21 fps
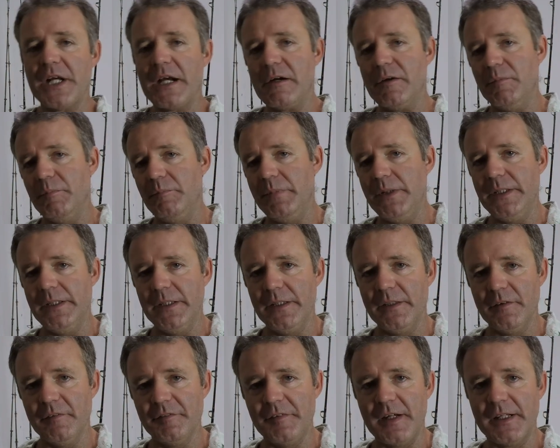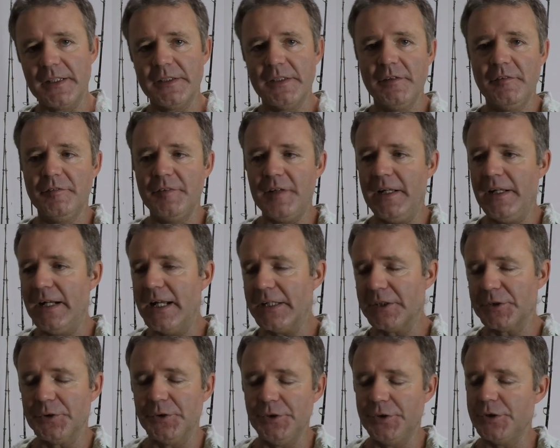out and be ineffective and
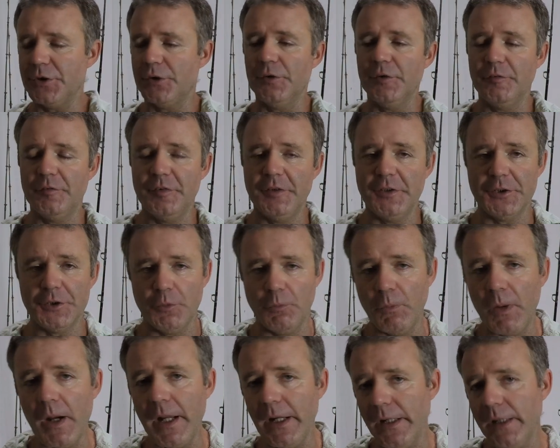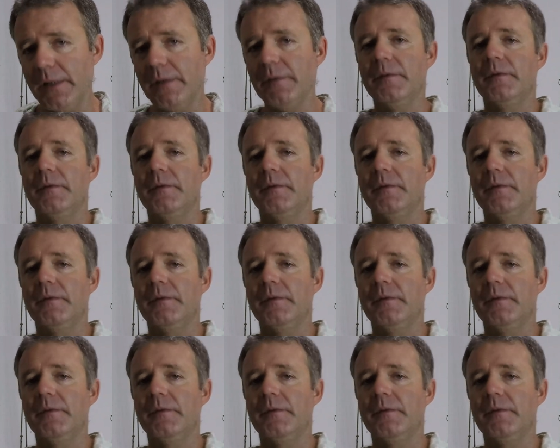actually turn fish away.